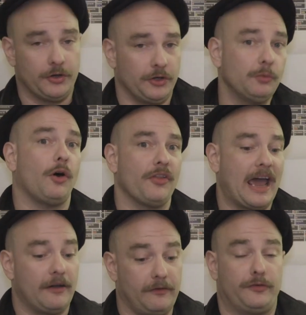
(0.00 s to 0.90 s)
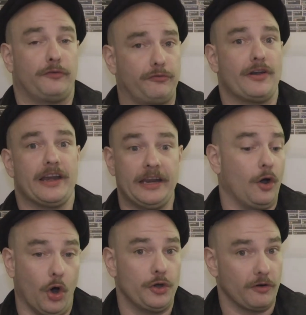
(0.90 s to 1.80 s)
do all that for free
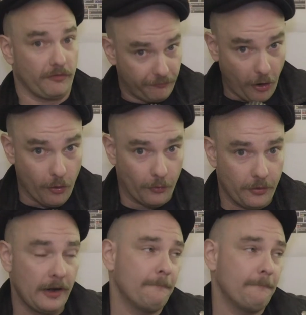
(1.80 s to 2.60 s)
on your phone